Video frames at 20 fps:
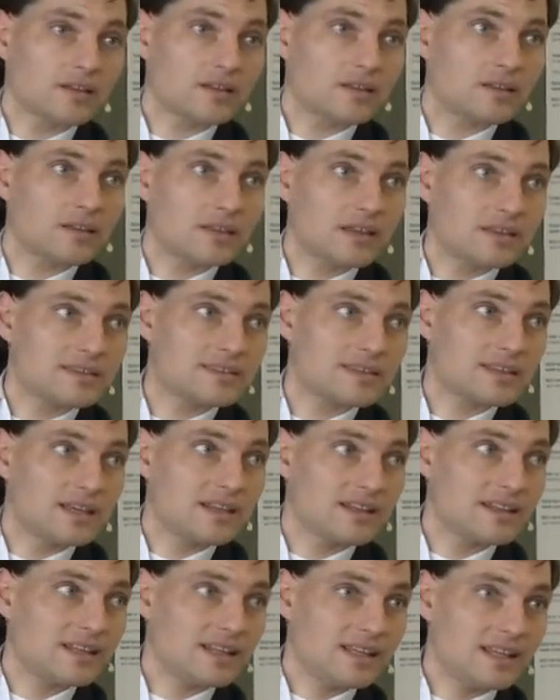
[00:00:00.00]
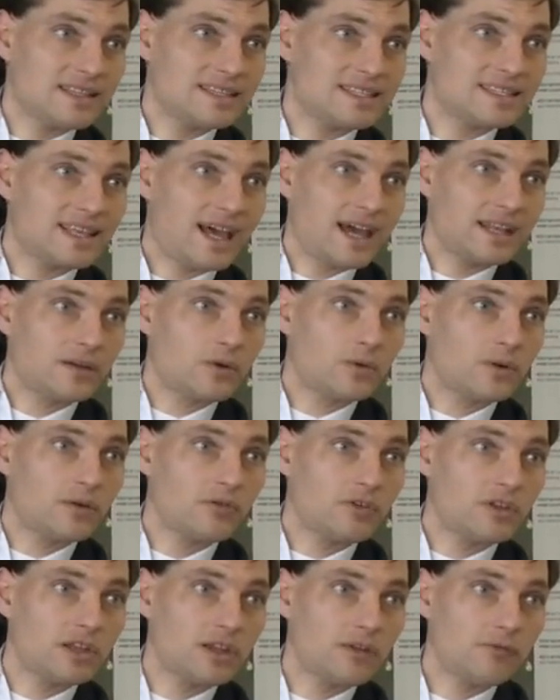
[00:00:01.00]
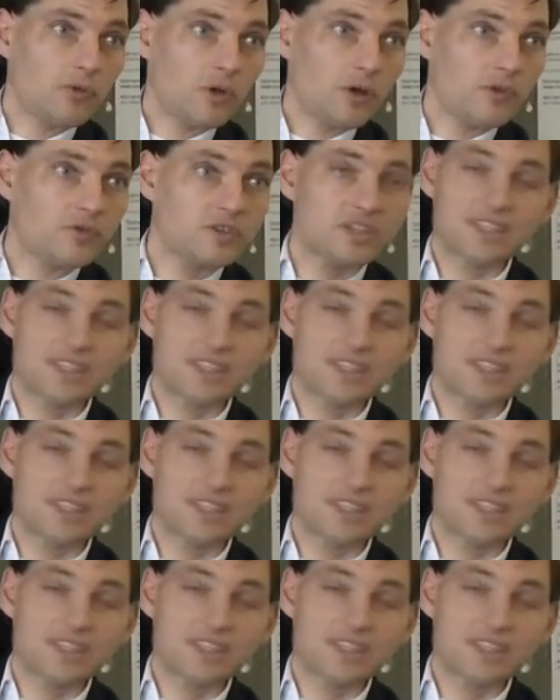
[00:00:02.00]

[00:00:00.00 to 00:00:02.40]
this in an inside derivative of